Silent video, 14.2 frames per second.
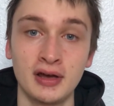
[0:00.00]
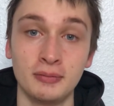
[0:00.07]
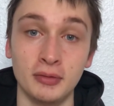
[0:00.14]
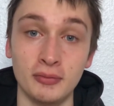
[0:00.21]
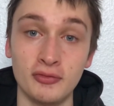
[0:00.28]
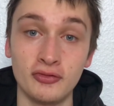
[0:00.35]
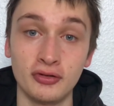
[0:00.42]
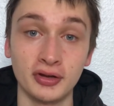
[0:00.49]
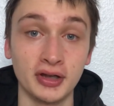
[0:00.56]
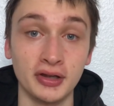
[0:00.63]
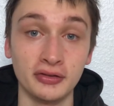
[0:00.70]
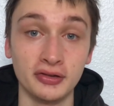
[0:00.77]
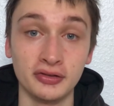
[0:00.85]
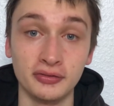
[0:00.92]
But before I get
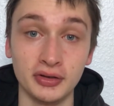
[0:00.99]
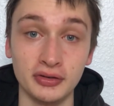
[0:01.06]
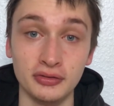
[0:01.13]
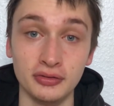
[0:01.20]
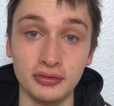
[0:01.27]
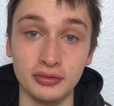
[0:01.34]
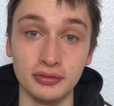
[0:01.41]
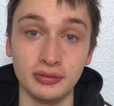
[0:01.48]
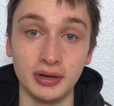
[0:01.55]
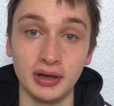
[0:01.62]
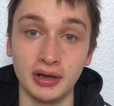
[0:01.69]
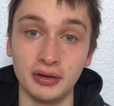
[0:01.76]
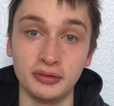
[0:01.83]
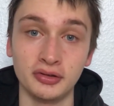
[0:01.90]
into this video,
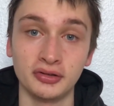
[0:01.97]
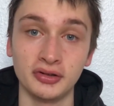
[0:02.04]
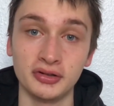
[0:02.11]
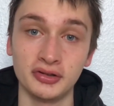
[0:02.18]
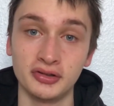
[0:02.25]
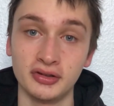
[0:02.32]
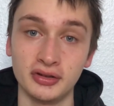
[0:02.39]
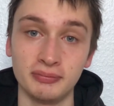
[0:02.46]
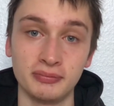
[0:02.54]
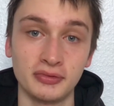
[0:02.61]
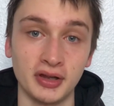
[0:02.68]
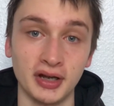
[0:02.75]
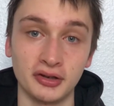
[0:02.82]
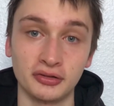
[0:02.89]
I'd just like to say
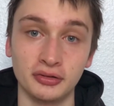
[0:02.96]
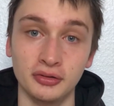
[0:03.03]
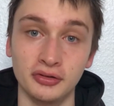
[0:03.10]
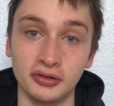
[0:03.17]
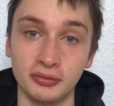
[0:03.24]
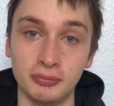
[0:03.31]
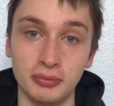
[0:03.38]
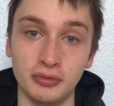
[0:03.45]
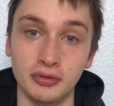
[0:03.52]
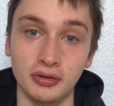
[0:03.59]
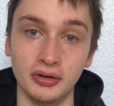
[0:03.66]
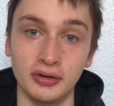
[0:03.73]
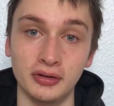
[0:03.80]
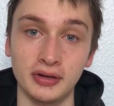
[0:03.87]
thanks for all the
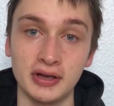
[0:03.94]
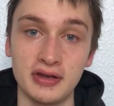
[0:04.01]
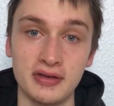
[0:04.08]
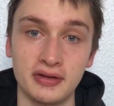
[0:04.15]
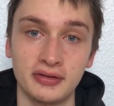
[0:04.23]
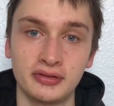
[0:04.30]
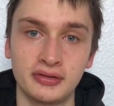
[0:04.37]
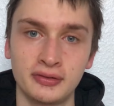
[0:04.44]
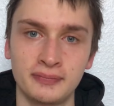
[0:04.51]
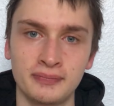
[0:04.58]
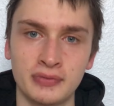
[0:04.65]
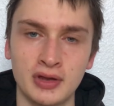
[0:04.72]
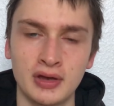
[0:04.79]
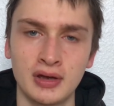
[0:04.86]
support and the likes.
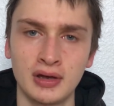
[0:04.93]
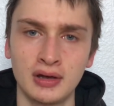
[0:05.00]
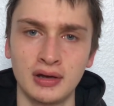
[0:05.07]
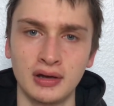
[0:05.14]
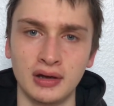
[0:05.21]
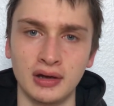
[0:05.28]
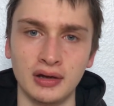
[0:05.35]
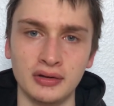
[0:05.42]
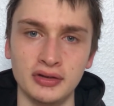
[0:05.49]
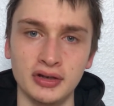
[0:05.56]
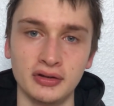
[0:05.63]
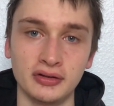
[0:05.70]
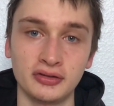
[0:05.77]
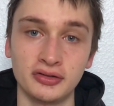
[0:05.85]
And
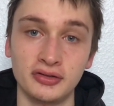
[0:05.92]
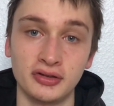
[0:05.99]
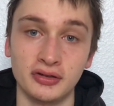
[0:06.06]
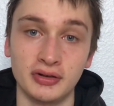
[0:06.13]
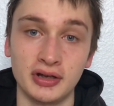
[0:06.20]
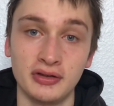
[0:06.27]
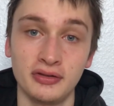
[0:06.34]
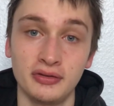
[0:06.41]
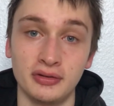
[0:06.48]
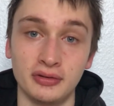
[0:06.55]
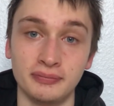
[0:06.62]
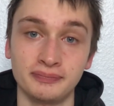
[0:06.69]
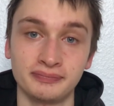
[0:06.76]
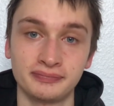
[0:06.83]
yeah, let's just get right into
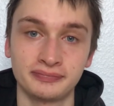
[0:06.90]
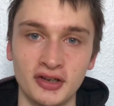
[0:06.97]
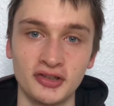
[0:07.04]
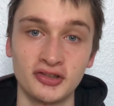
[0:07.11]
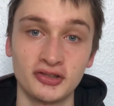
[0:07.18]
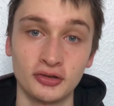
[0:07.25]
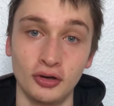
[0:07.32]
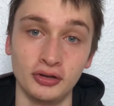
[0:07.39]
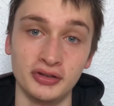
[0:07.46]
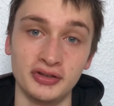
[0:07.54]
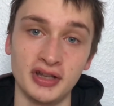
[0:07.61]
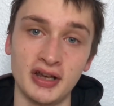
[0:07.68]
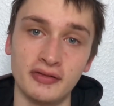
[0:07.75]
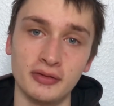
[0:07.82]
it.
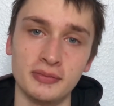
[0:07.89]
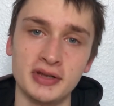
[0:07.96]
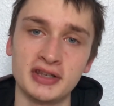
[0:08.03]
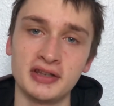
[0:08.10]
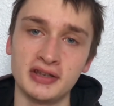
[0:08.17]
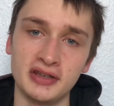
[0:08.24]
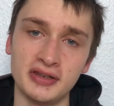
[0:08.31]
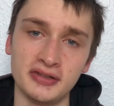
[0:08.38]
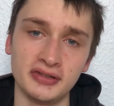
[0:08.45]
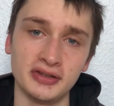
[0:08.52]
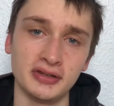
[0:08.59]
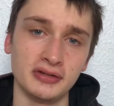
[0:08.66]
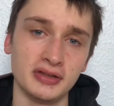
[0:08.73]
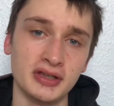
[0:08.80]
Scotland never make it
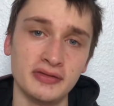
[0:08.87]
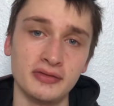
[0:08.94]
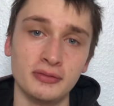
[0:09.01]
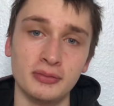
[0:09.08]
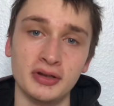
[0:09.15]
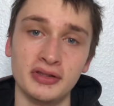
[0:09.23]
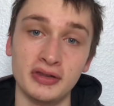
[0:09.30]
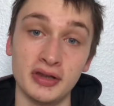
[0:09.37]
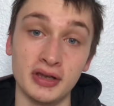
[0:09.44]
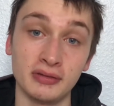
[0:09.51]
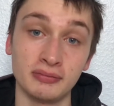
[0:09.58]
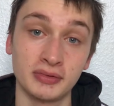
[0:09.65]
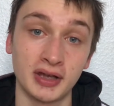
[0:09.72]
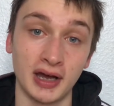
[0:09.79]
easy, even when
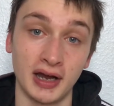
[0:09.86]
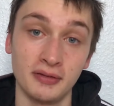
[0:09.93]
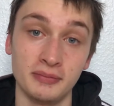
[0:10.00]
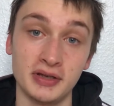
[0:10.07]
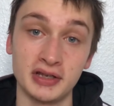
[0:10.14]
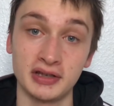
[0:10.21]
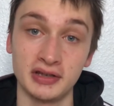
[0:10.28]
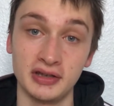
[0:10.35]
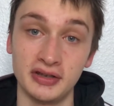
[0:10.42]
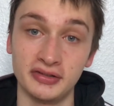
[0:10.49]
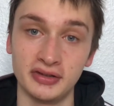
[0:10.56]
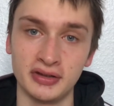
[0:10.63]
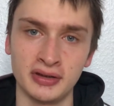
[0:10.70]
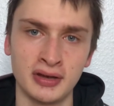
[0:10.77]
they can make it
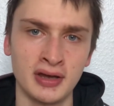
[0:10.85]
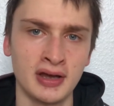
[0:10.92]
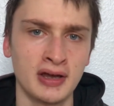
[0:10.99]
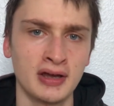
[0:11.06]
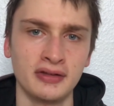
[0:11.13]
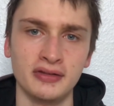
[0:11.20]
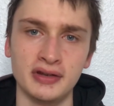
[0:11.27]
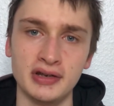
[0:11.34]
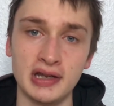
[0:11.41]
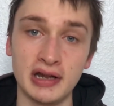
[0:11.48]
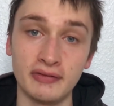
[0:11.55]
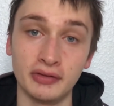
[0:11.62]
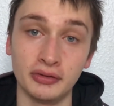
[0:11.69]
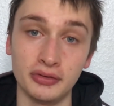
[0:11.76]
easy, they
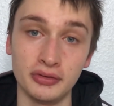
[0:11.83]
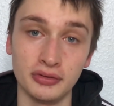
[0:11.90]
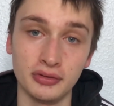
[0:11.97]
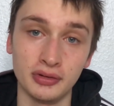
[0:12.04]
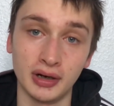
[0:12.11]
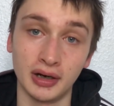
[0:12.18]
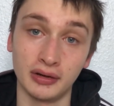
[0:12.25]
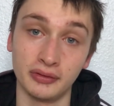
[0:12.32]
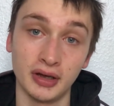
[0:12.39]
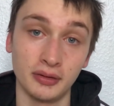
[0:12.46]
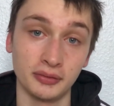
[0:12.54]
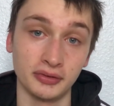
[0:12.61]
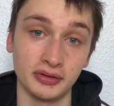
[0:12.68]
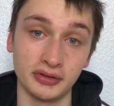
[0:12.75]
never do, and
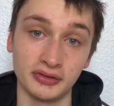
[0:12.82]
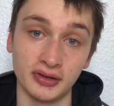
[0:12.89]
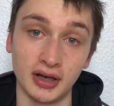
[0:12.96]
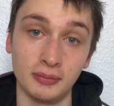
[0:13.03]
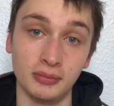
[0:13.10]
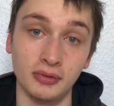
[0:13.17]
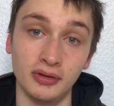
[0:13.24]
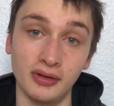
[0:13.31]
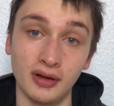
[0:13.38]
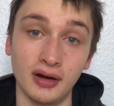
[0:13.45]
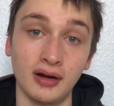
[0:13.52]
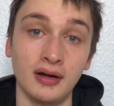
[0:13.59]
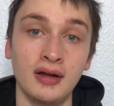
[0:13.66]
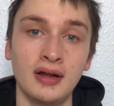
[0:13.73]
that was an example of that